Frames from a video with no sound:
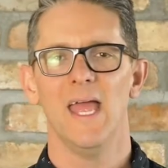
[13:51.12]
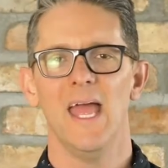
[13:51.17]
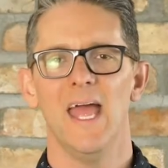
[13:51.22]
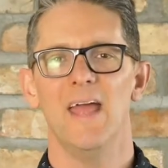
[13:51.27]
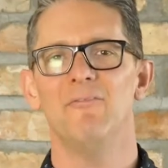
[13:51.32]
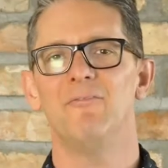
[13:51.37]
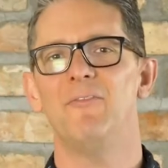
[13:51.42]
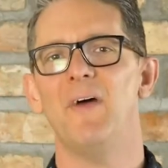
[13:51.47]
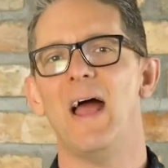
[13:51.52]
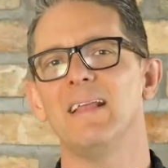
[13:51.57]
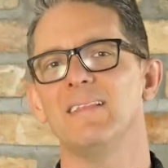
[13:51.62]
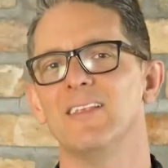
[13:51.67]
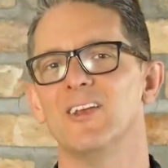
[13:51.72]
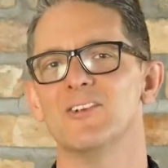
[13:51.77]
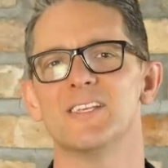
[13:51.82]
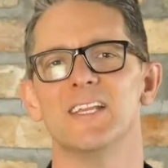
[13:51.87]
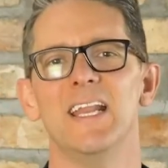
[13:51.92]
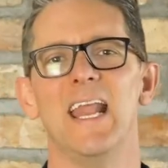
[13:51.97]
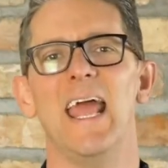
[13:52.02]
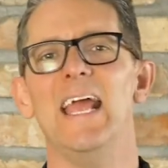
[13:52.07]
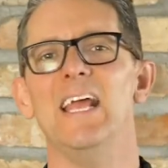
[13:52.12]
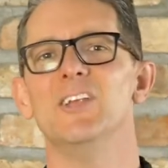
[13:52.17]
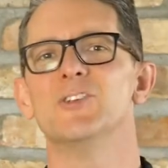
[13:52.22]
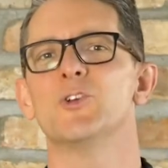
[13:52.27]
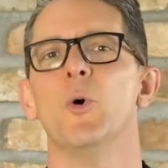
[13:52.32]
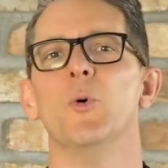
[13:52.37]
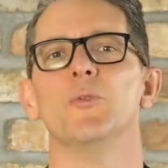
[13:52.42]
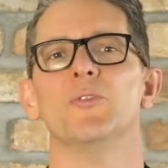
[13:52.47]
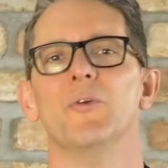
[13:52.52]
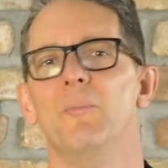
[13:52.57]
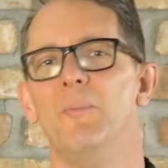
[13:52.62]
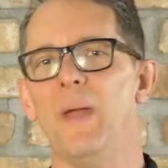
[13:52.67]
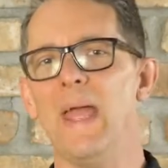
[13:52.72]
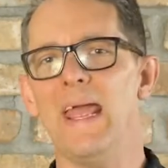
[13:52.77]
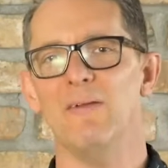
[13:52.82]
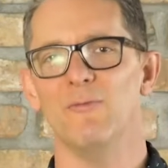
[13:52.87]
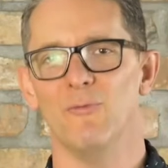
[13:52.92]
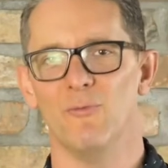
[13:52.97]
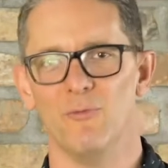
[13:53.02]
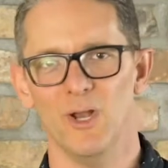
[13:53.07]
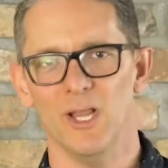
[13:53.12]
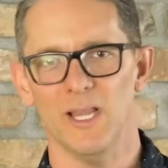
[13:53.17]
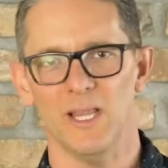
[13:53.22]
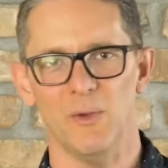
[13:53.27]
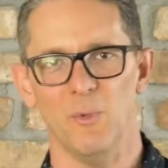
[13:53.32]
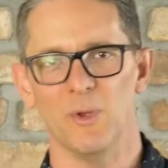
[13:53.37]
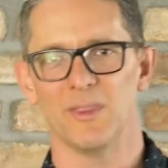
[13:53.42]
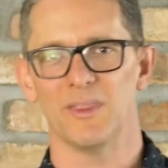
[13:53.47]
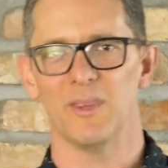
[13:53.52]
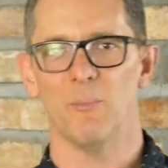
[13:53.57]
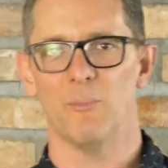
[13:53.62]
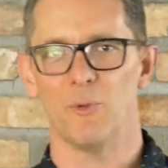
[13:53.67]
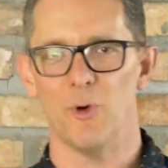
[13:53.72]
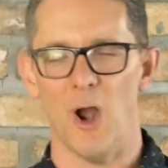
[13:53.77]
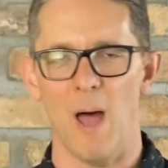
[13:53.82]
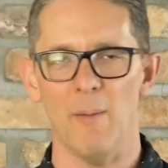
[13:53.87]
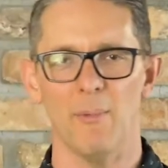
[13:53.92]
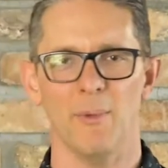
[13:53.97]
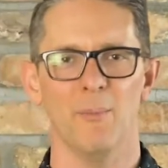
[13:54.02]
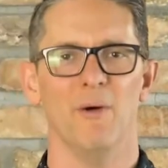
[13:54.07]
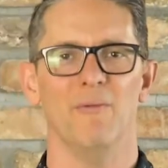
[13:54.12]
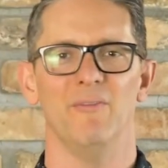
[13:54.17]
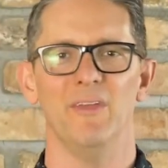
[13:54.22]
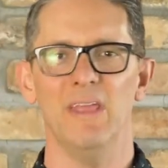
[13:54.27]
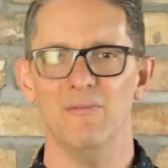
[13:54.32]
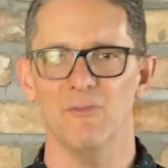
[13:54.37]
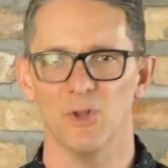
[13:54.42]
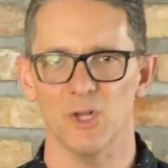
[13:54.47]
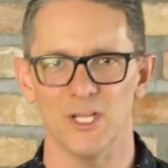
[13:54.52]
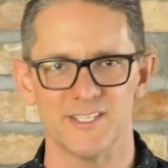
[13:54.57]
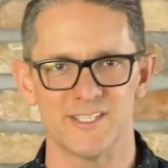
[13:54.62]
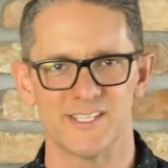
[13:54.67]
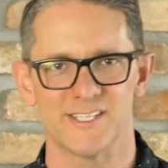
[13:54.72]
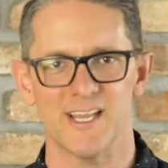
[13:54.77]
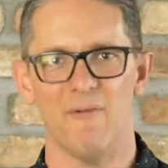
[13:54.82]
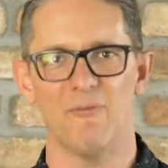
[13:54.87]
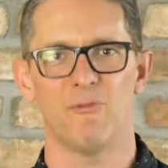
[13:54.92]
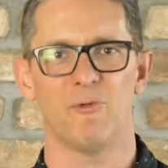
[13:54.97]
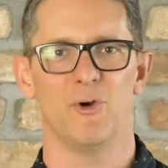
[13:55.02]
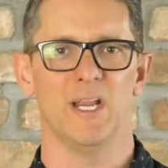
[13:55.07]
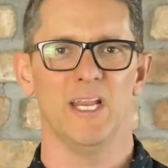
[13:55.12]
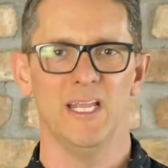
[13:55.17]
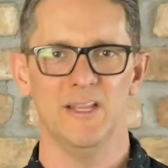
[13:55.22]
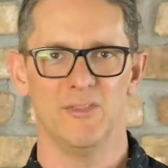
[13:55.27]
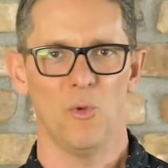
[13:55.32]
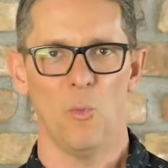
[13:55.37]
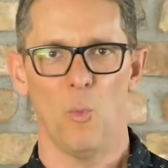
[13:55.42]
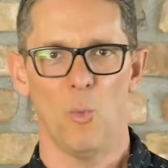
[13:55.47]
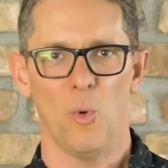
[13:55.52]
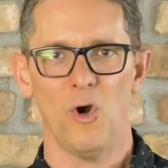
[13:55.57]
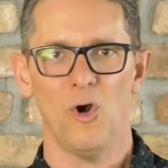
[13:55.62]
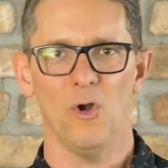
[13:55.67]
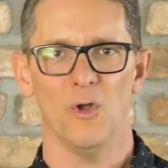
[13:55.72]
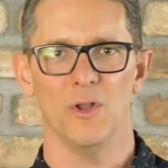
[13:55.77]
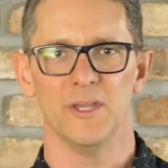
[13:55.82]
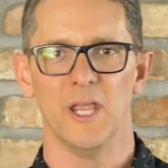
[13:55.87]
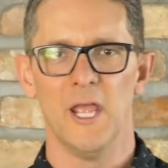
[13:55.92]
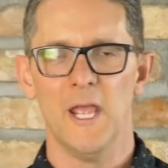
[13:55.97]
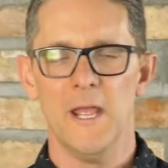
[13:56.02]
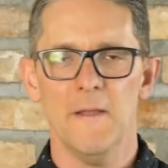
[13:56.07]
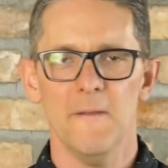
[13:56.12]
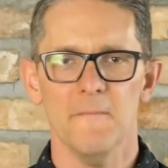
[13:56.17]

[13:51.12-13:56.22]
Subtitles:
In fact, there's an age-old debate, really, with the problem of evil and suffering in the world